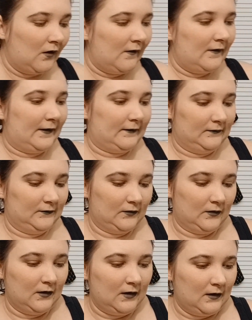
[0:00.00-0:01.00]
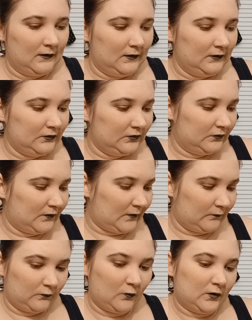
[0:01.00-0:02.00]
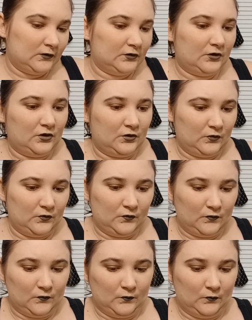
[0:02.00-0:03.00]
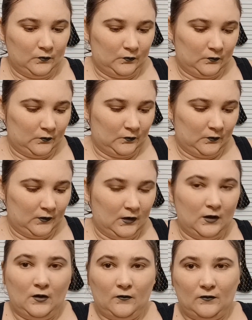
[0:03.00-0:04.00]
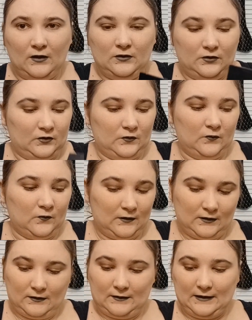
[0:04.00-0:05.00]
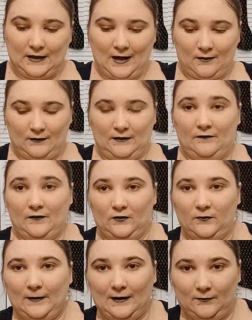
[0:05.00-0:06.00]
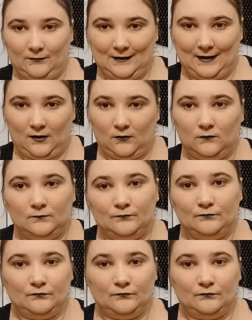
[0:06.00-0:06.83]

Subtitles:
Okay. These two I want to redo and see how I feel about them now.